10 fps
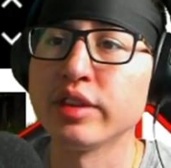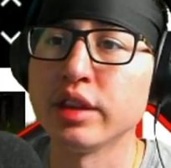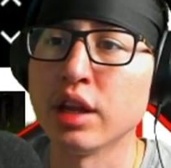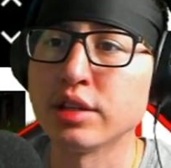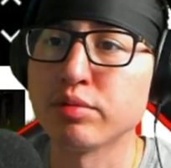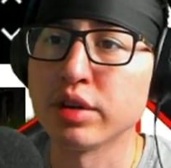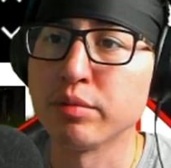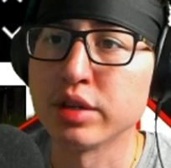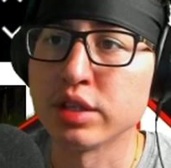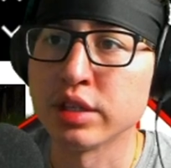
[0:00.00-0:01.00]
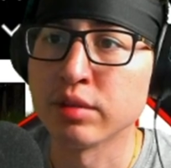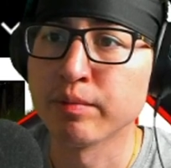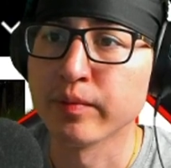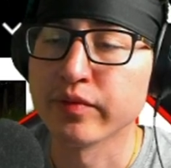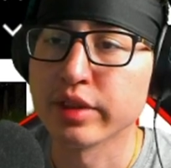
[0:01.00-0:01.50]
That's pretty much it.
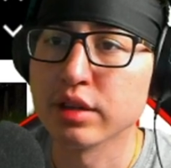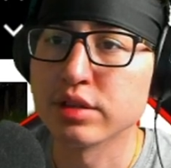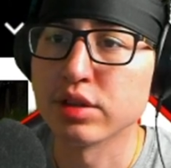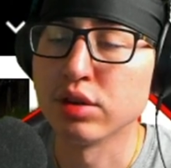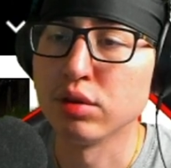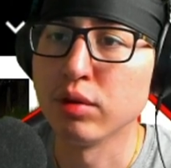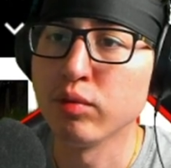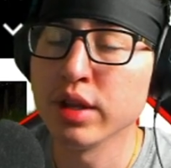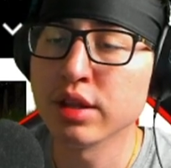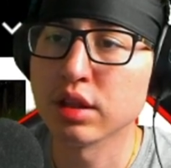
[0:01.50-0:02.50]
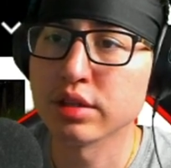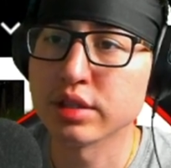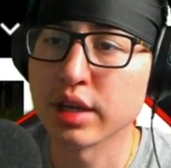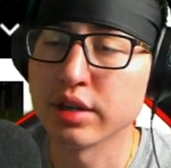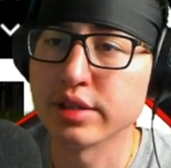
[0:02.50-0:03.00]
So with
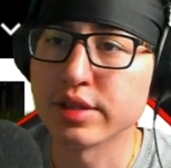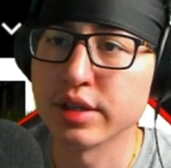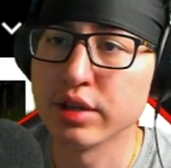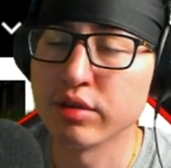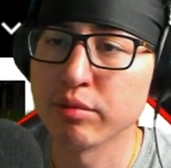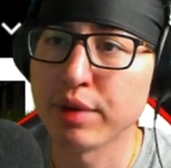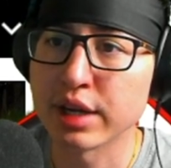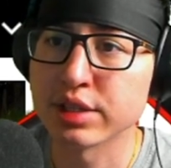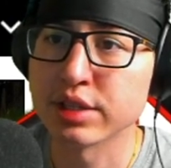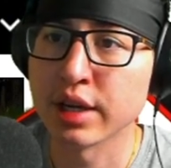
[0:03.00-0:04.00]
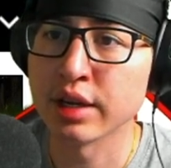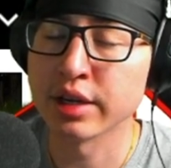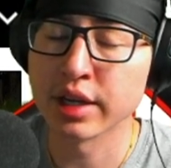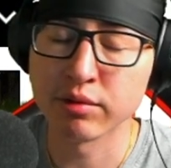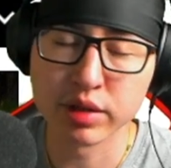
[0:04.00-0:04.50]
Town and City, going back to that
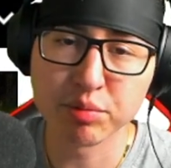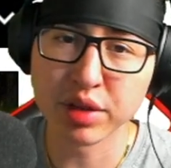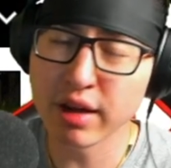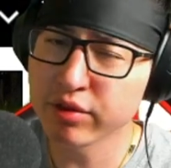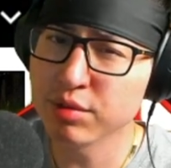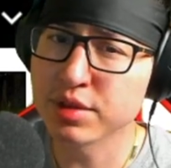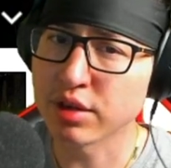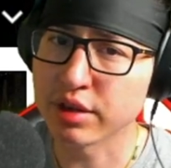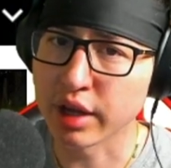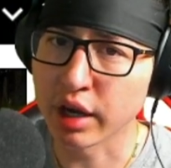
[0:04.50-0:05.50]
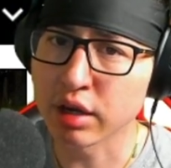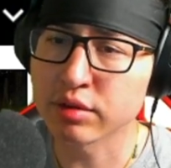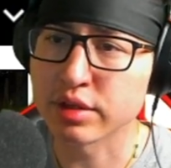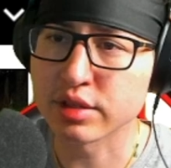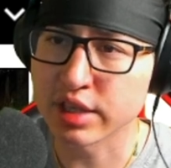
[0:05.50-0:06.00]
again, when the platforms are there,
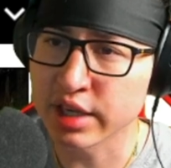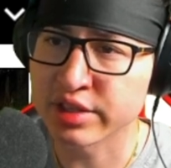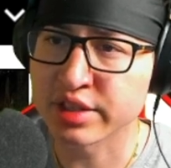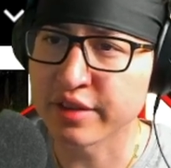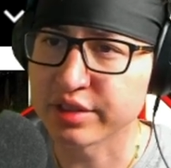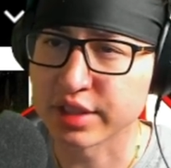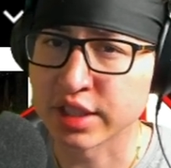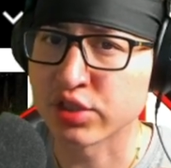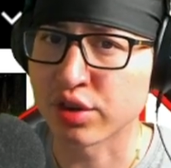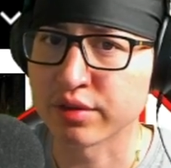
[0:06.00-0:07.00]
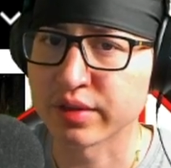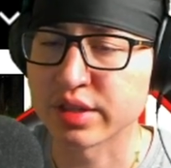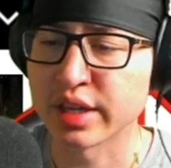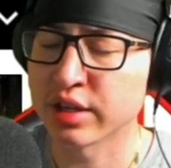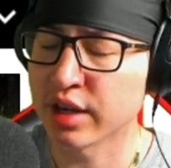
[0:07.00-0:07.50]
the stage is definitely strong for
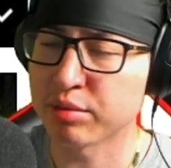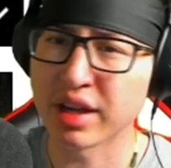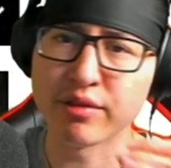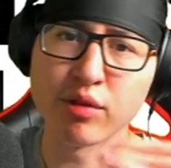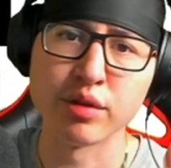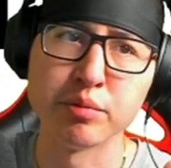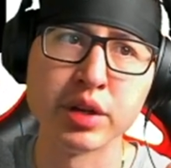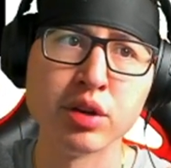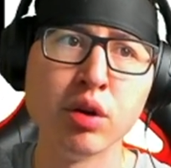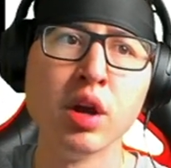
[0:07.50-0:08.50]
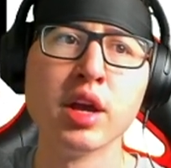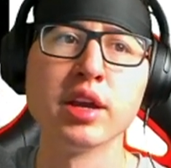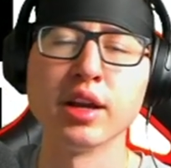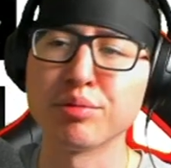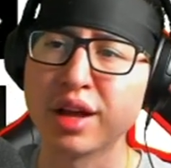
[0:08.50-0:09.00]
Snake. You got a platform in the middle,
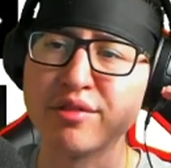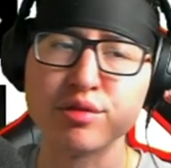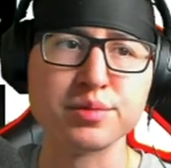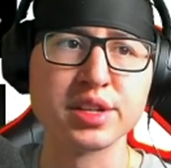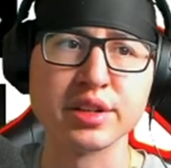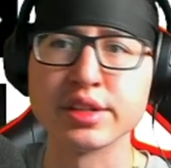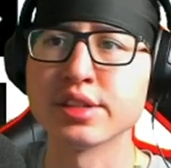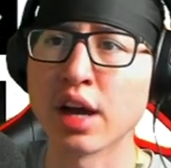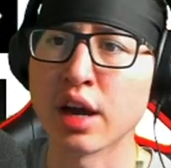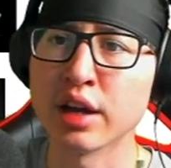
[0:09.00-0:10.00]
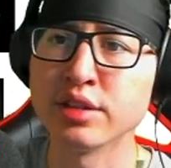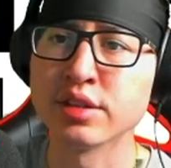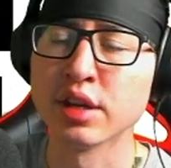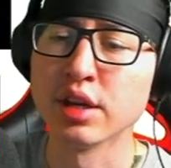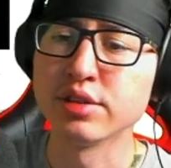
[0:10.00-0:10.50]
you got platforms on the sides,
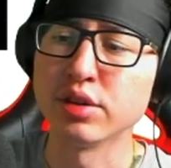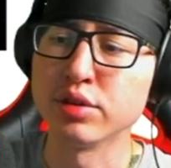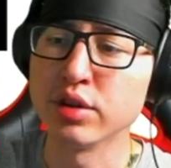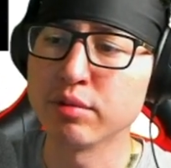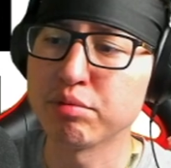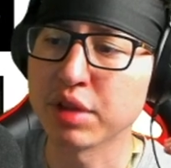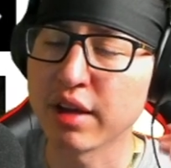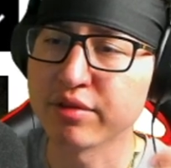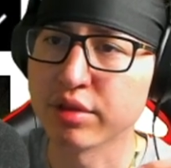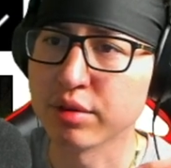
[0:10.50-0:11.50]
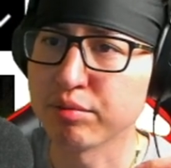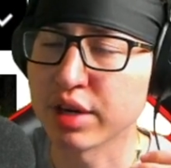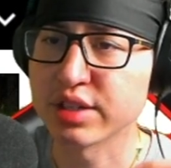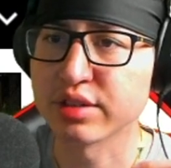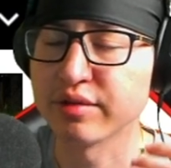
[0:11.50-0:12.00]
so you can platform
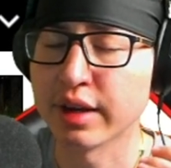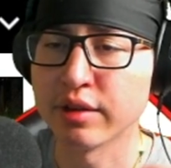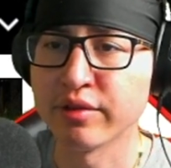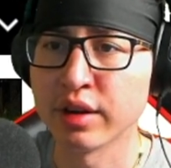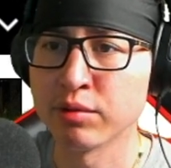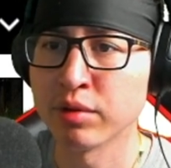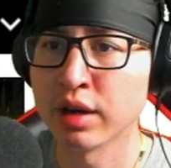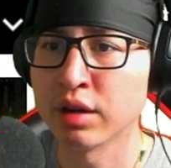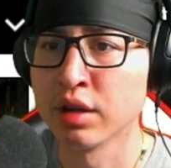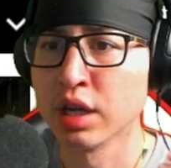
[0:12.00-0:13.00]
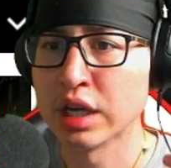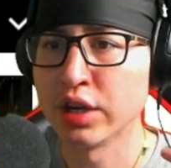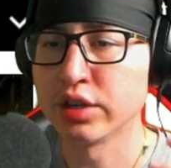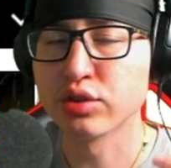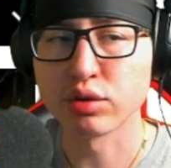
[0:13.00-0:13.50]
pressure very, very well. You can
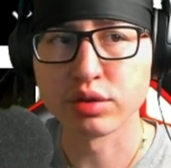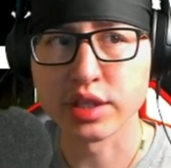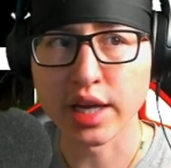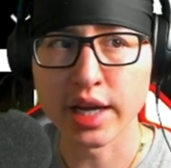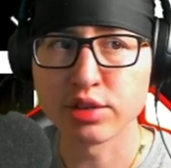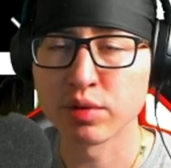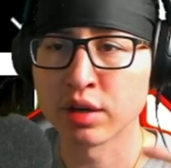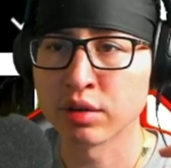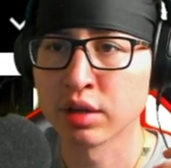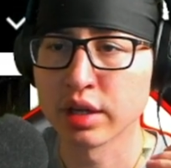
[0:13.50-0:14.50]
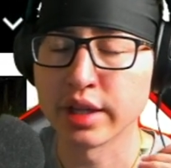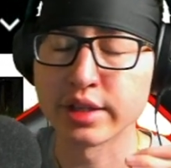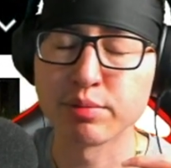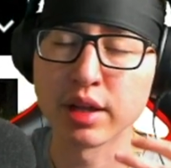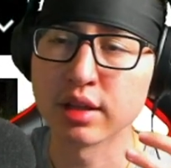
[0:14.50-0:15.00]
control stage well.
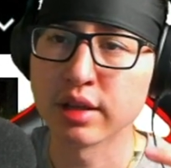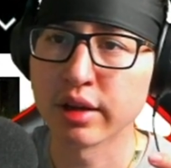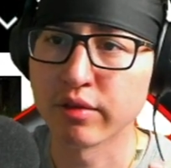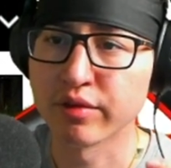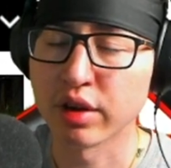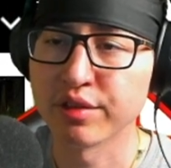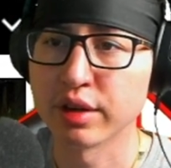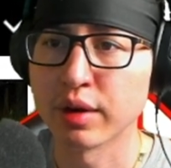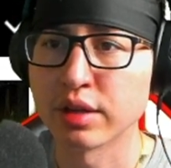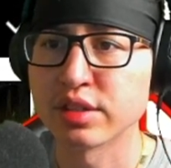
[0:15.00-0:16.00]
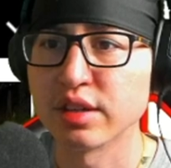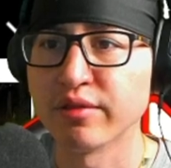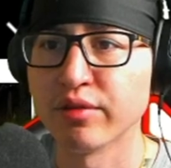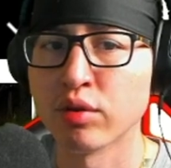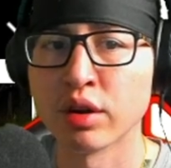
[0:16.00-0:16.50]
That's mainly revolving around
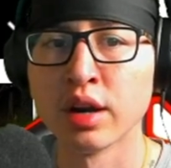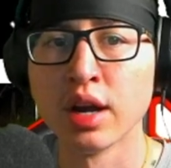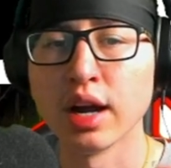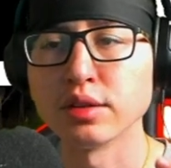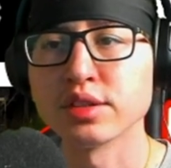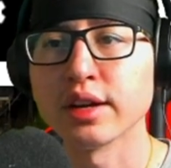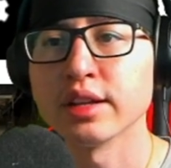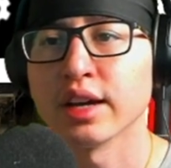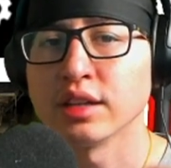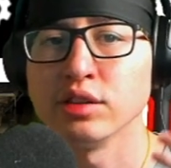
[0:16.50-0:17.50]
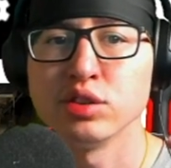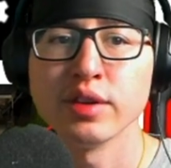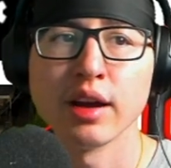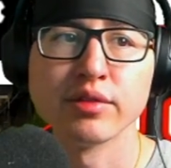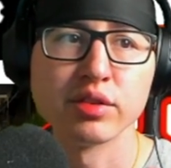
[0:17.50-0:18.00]
C4. Outside of that, you do
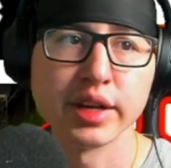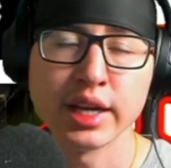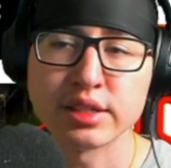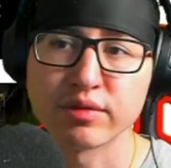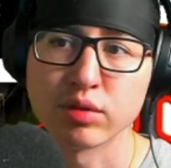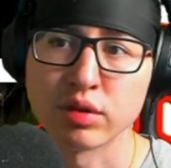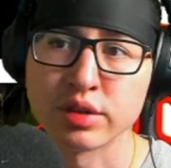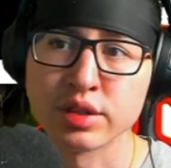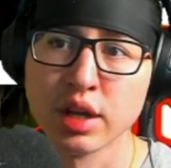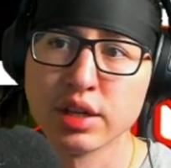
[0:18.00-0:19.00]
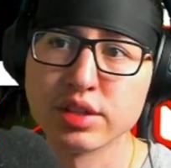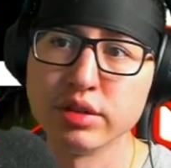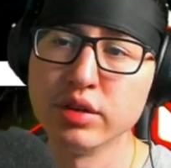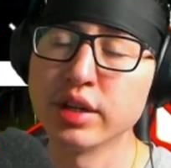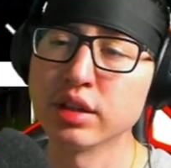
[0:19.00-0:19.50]
have grenades, of course, so
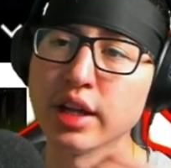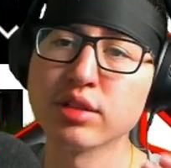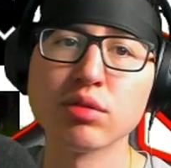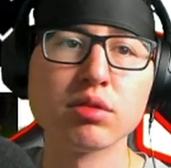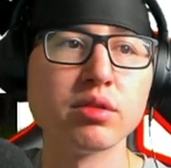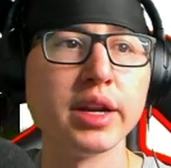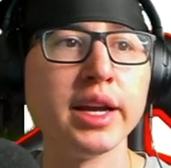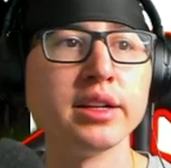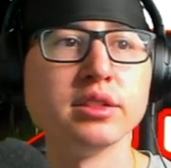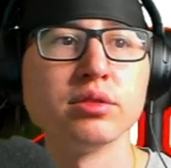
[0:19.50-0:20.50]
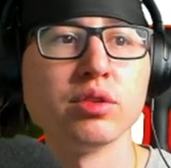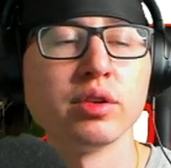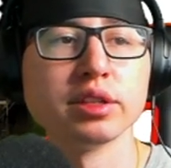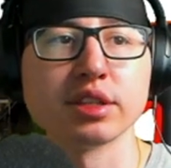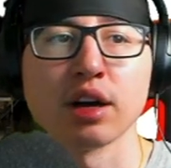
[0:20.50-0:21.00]
you can light throw a grenade and it'll go
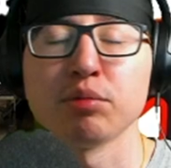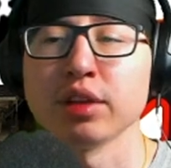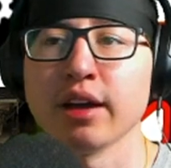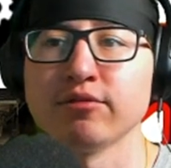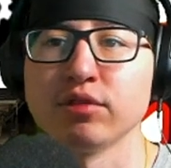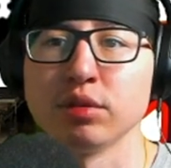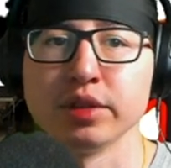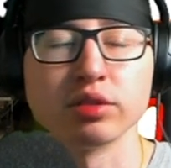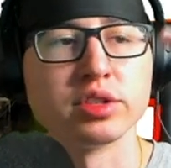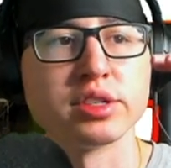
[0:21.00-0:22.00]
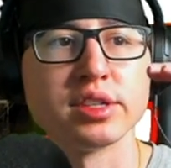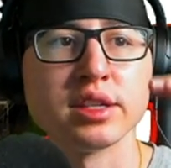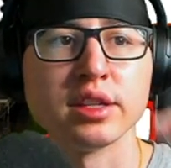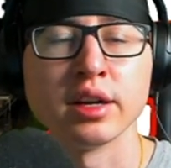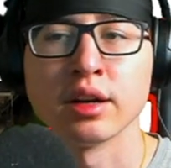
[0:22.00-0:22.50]
on the top platform. It'll just
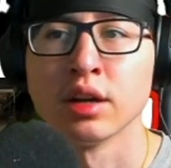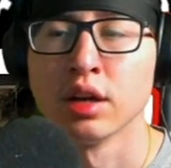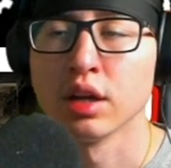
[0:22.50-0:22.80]
sit there.